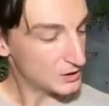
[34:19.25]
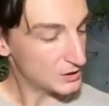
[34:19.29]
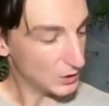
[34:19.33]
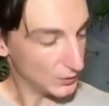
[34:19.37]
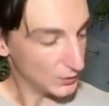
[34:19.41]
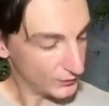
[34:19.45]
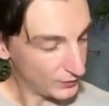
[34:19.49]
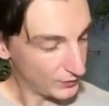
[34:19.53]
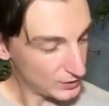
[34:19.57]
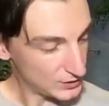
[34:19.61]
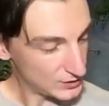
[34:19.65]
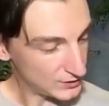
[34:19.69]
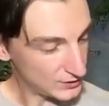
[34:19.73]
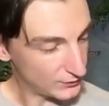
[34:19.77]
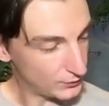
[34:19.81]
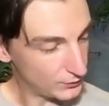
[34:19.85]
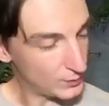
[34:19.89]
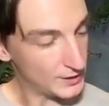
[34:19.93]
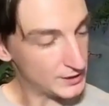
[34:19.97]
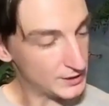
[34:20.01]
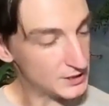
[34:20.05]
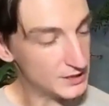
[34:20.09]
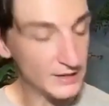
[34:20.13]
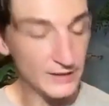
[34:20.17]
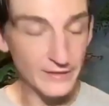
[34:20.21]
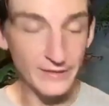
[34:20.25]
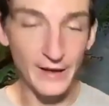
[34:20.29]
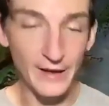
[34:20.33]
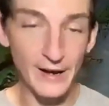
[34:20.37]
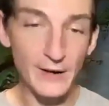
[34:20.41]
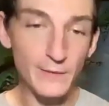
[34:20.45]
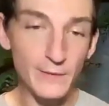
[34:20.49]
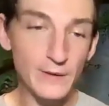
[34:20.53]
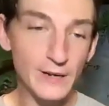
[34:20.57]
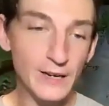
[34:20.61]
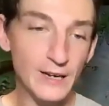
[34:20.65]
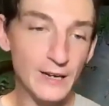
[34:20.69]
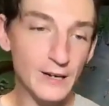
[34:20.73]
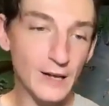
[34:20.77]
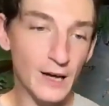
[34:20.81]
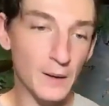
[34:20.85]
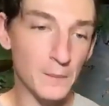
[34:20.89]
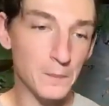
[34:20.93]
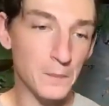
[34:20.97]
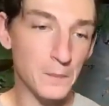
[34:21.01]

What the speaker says: So first of which, they need